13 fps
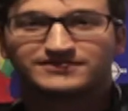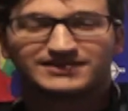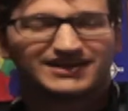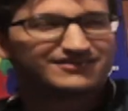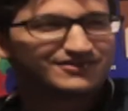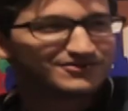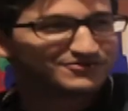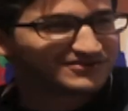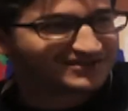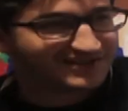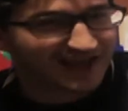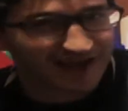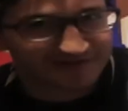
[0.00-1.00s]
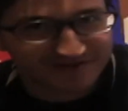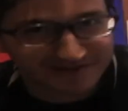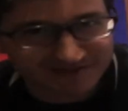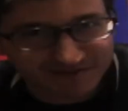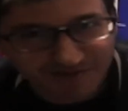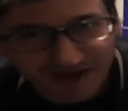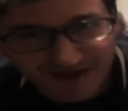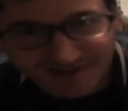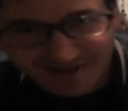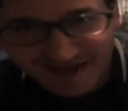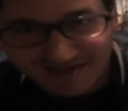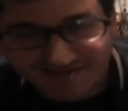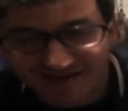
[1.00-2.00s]
How long will the abstinence pact
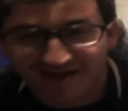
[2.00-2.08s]
last?